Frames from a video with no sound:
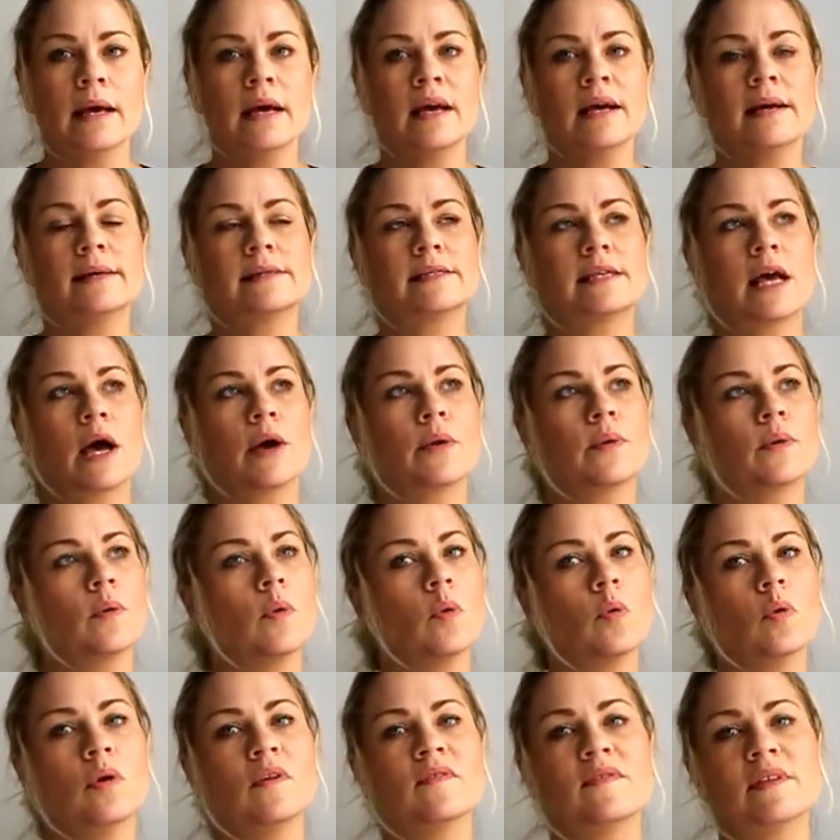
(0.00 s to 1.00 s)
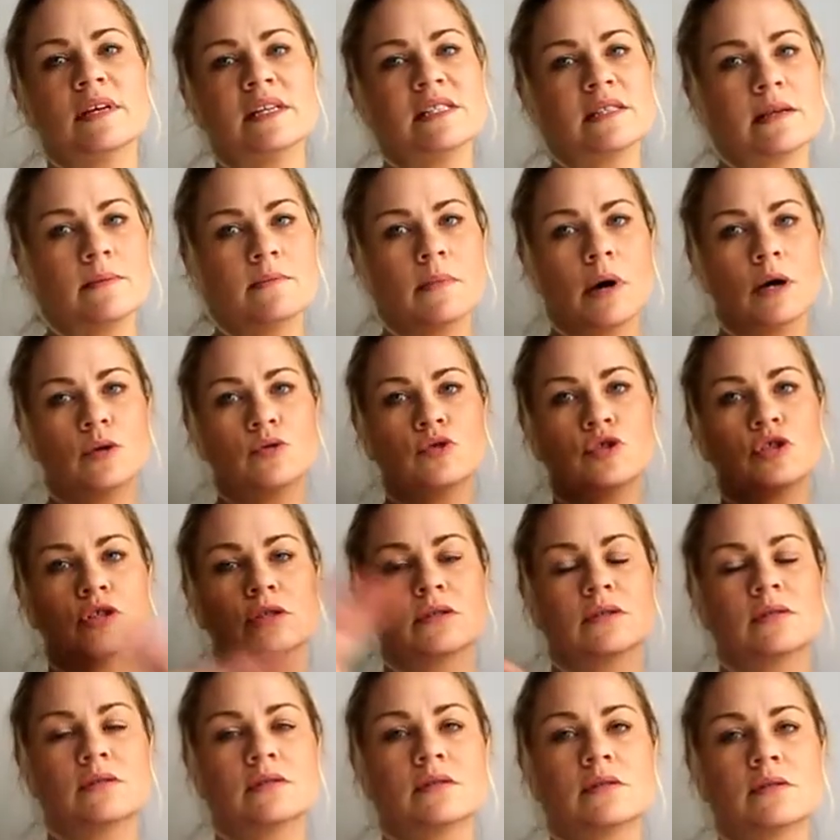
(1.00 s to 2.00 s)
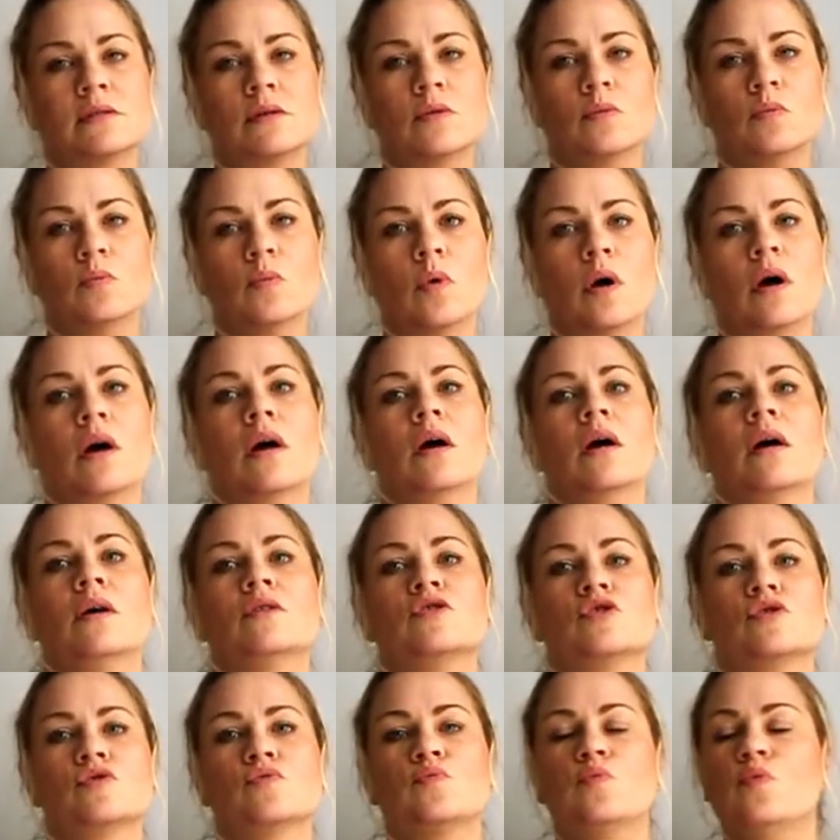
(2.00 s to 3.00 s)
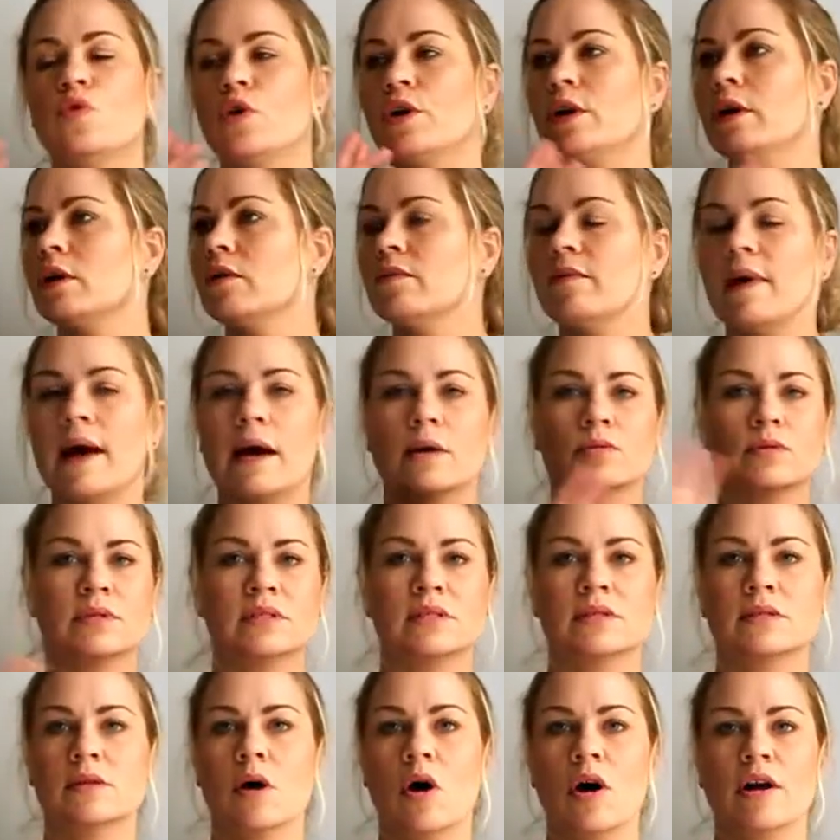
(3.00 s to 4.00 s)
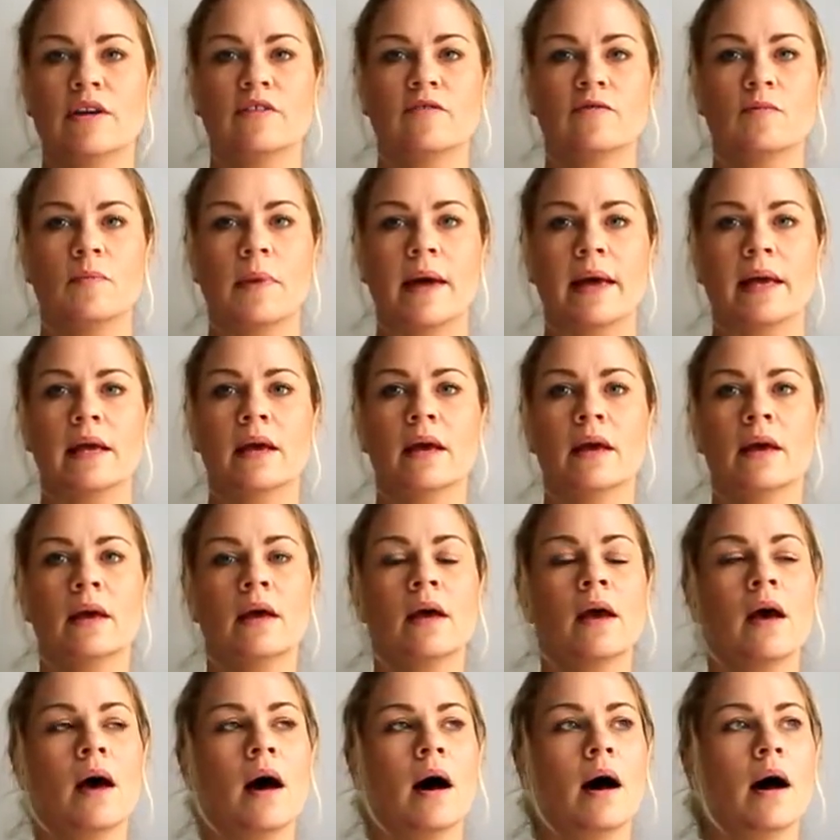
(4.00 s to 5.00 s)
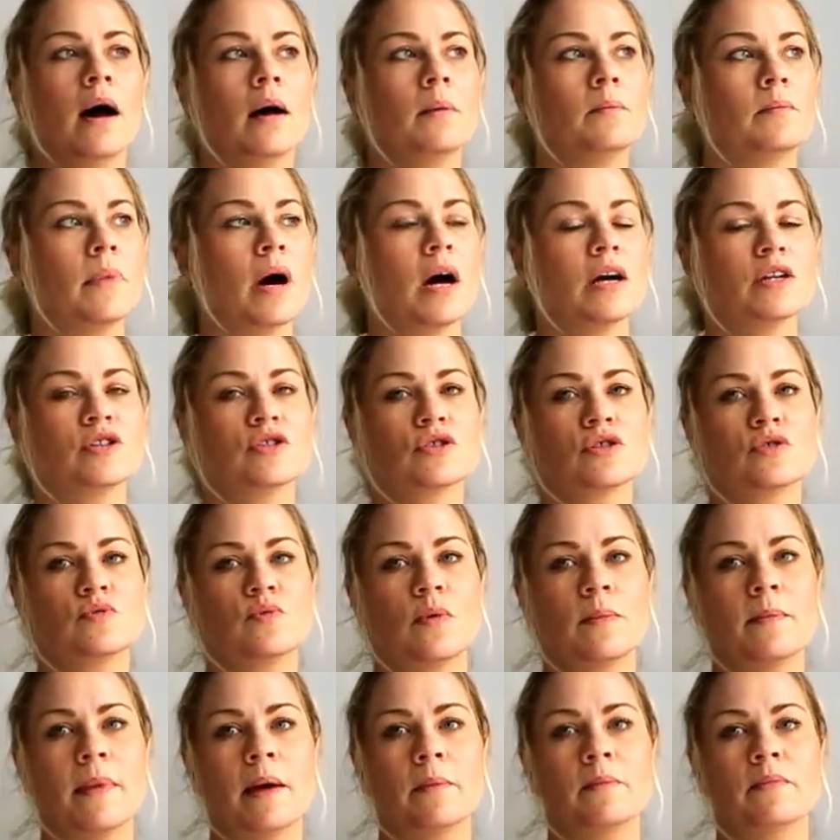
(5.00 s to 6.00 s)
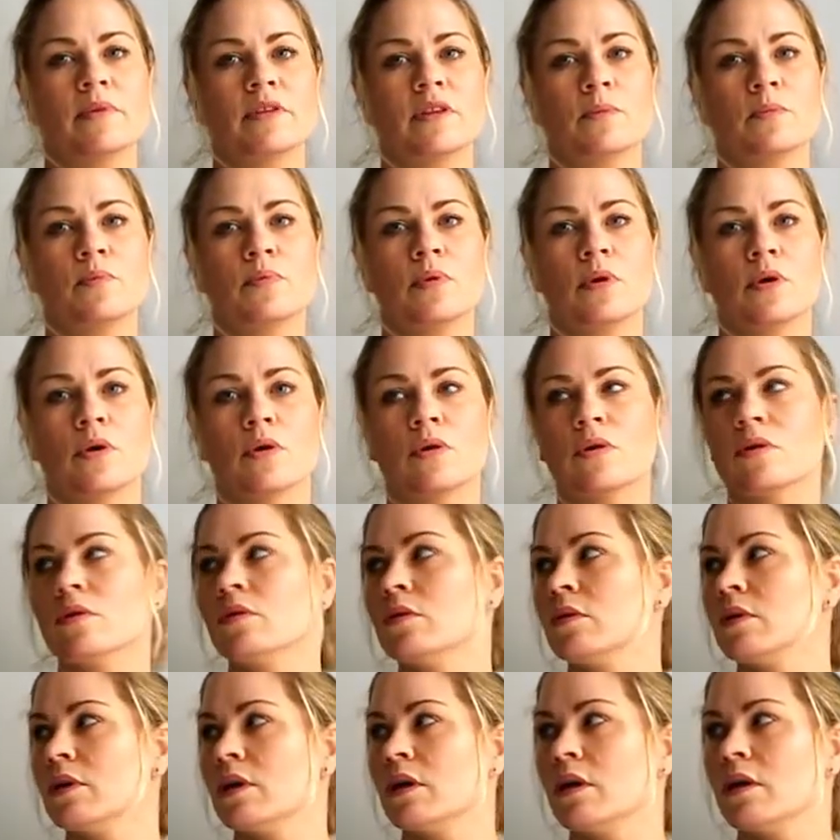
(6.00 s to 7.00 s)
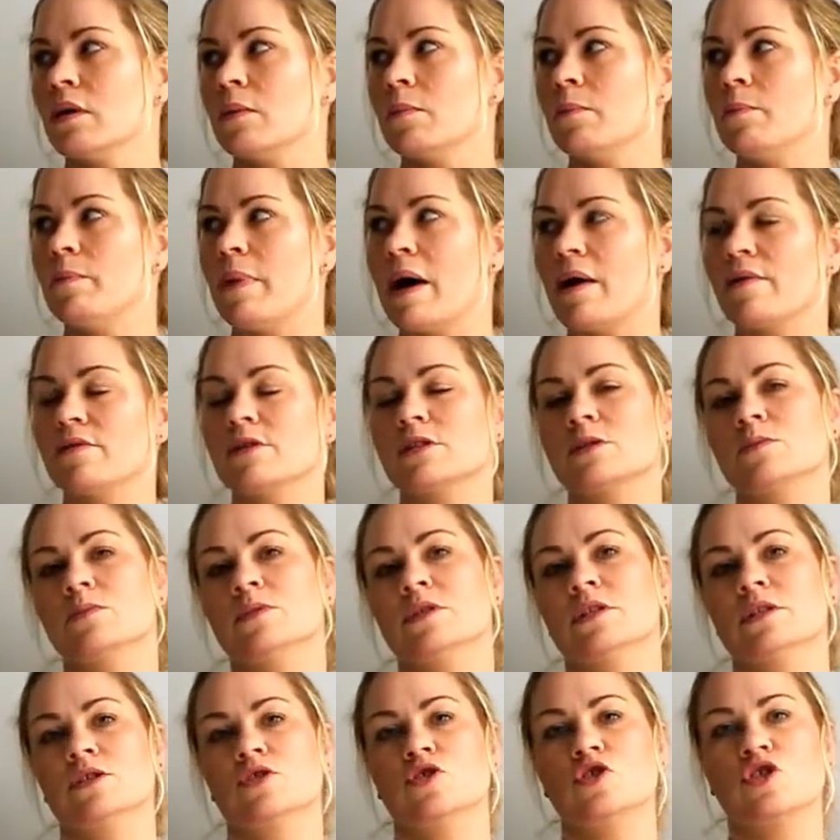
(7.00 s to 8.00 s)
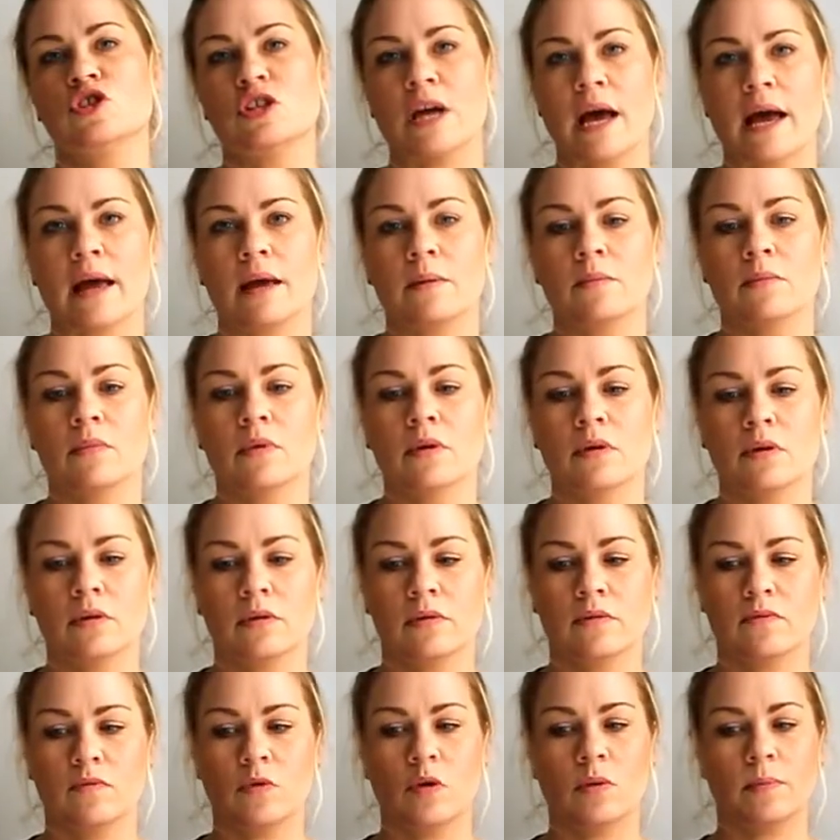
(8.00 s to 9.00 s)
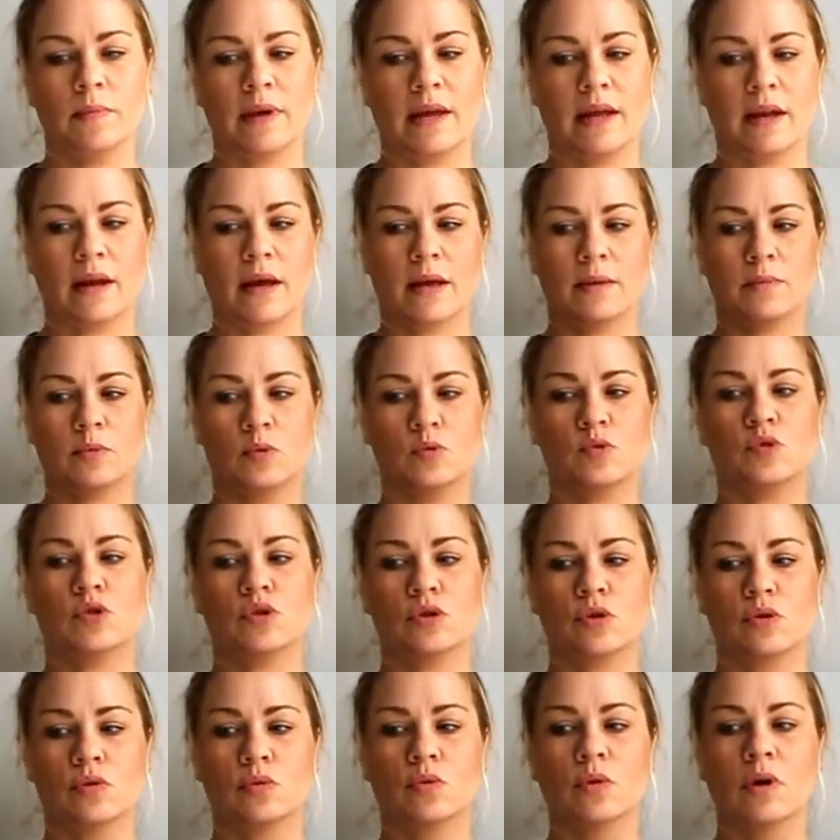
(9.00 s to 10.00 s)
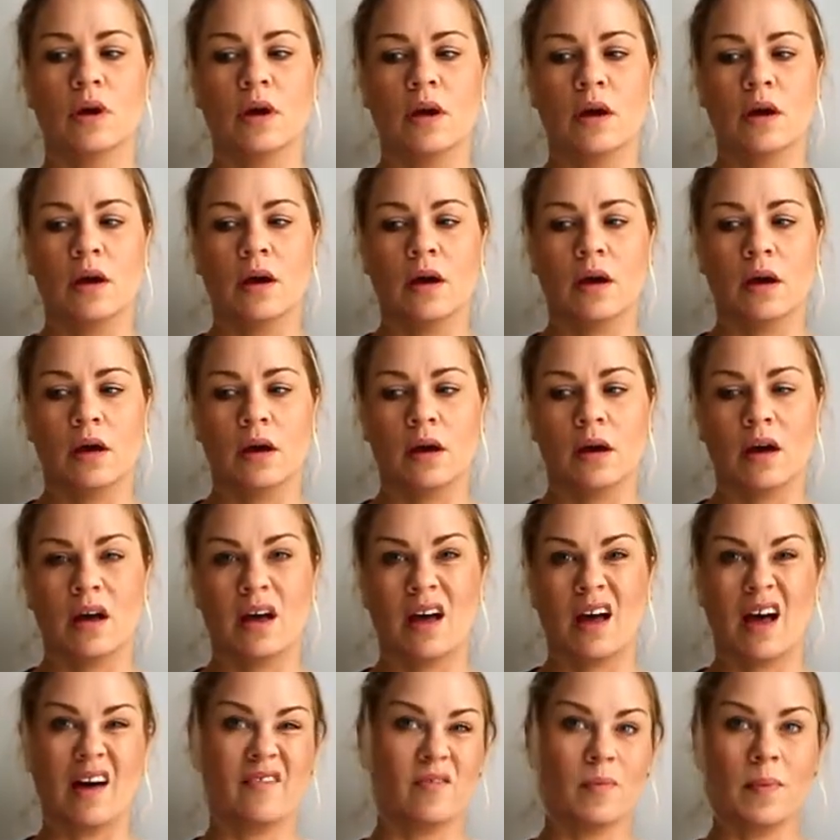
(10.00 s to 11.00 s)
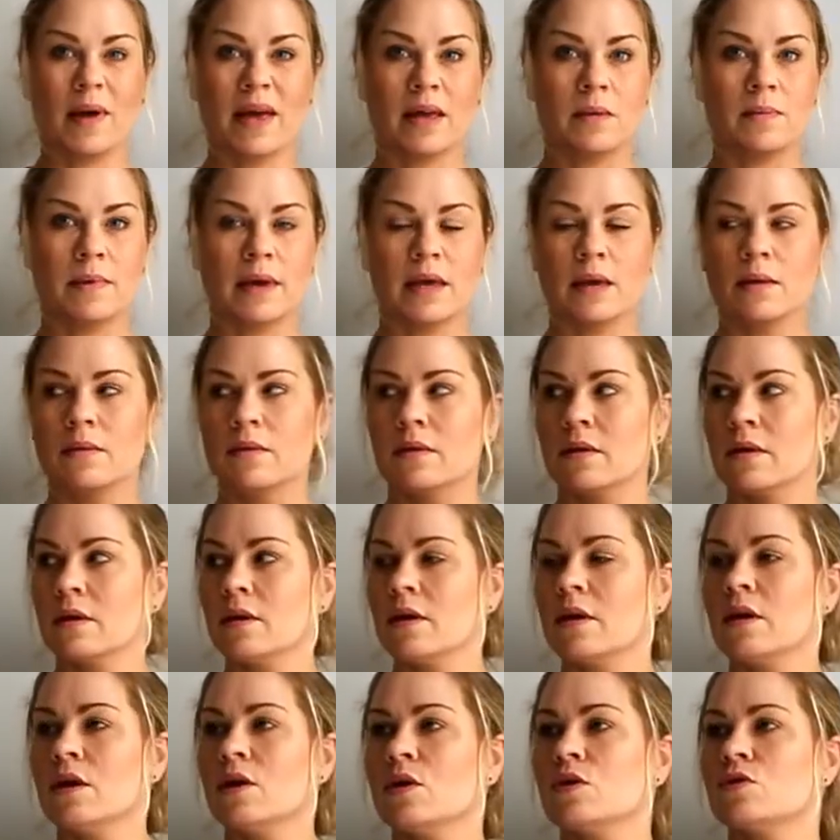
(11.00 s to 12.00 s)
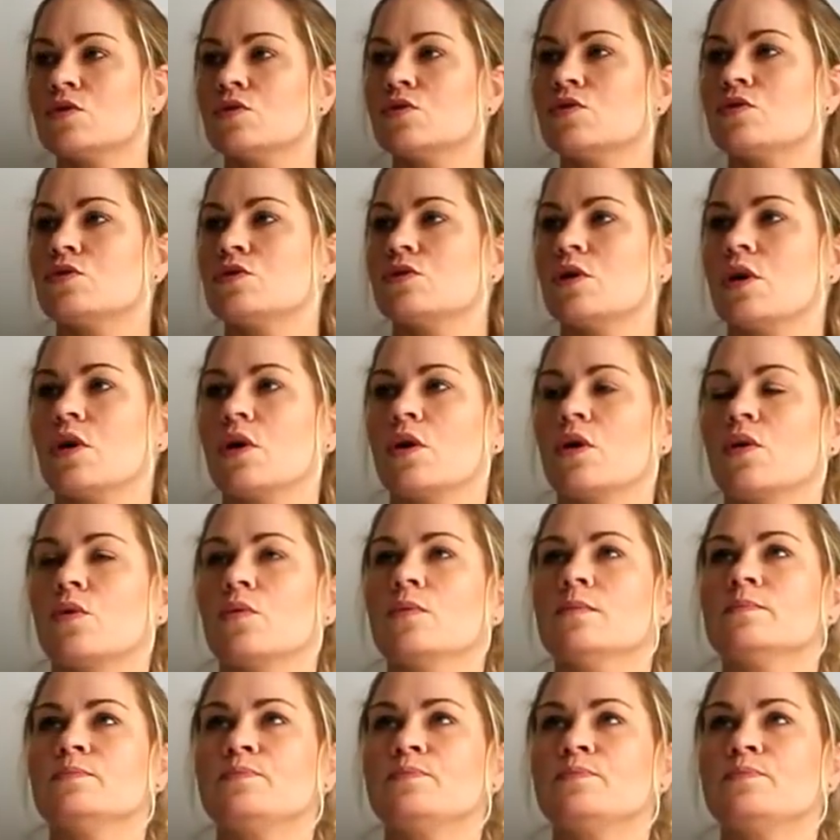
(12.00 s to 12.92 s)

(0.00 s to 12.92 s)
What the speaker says: So all of these emotions were just running around inside of me, but I just remember the pure embarrassment and shame of not being able to have a baby. So